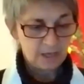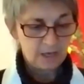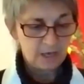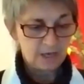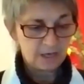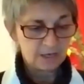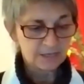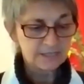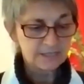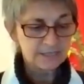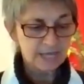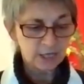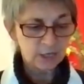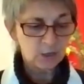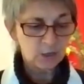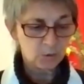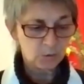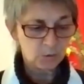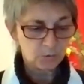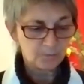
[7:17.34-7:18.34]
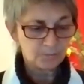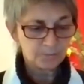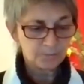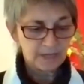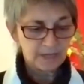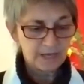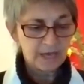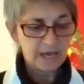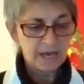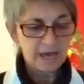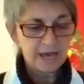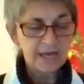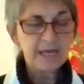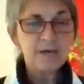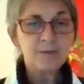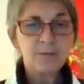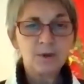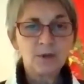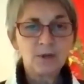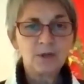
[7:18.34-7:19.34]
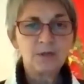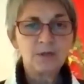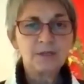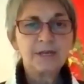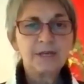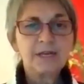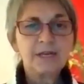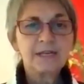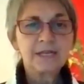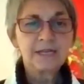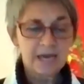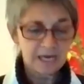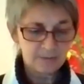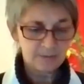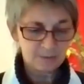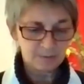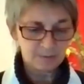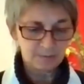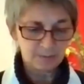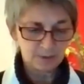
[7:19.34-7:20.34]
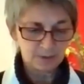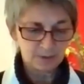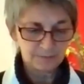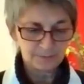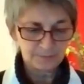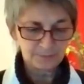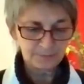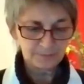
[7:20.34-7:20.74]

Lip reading: Sakho, able, capable.